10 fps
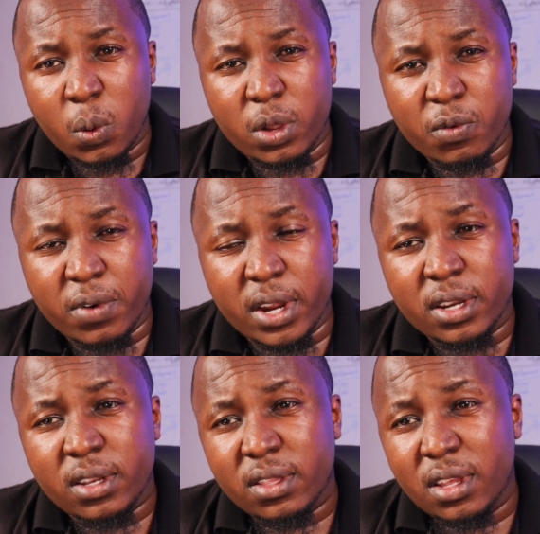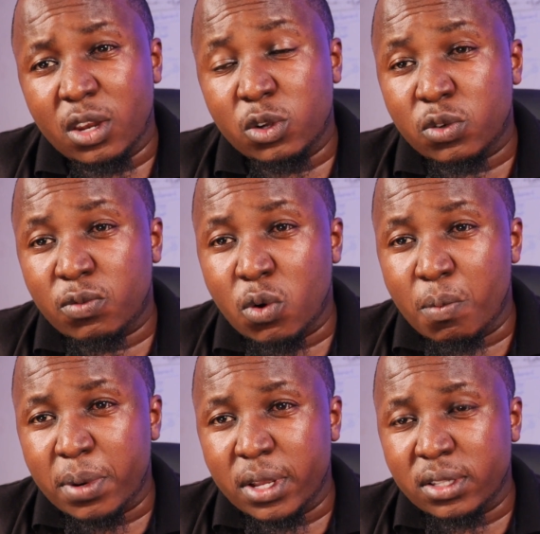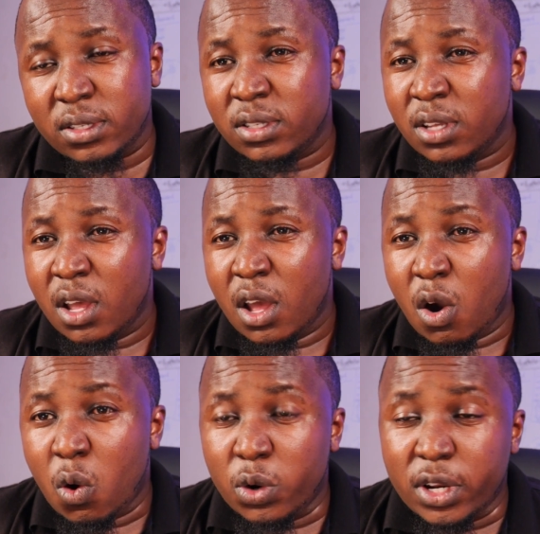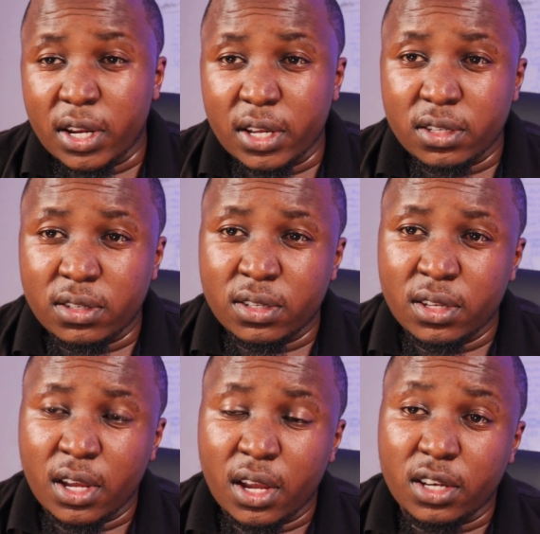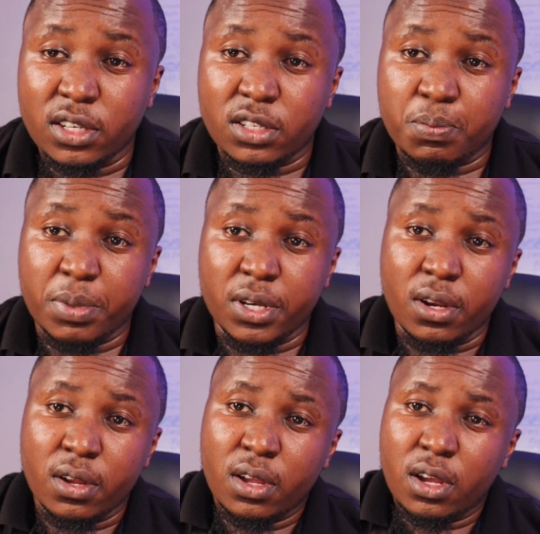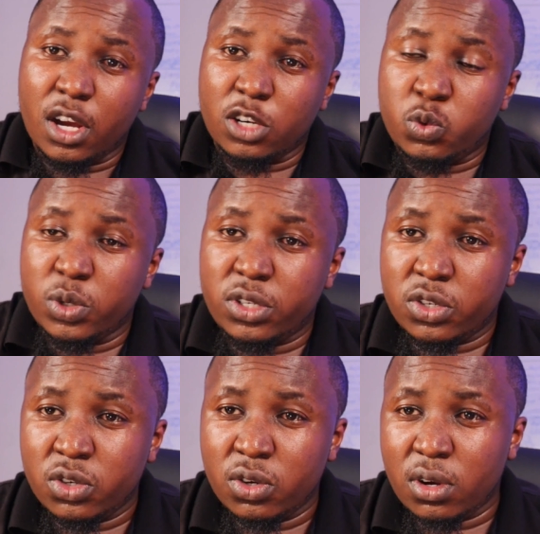where you find there are a lot of complaints on delays and speed at which